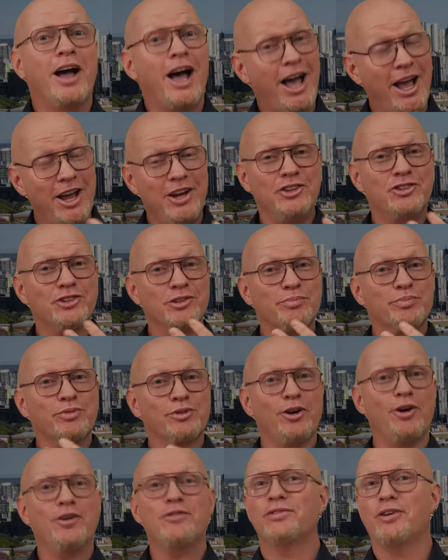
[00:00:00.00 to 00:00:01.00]
agent
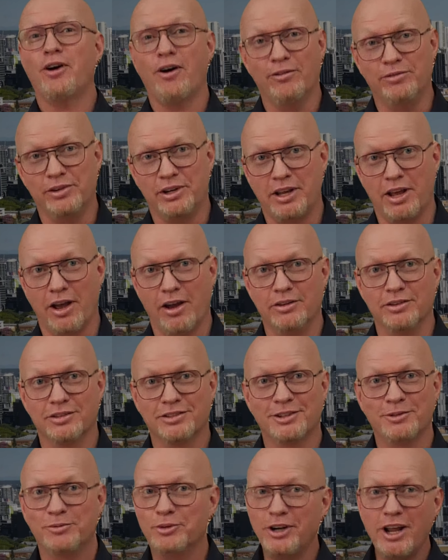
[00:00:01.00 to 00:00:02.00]
profile
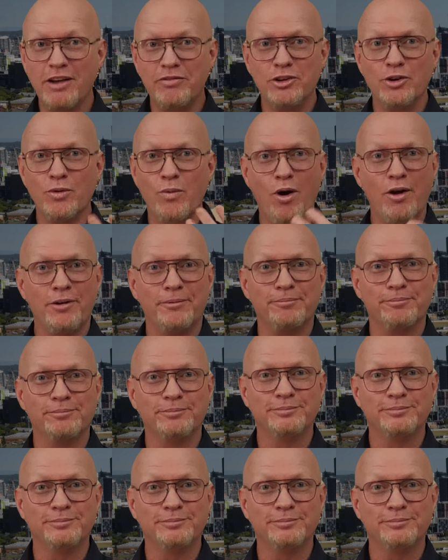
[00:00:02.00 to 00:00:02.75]
videos, whatever you want.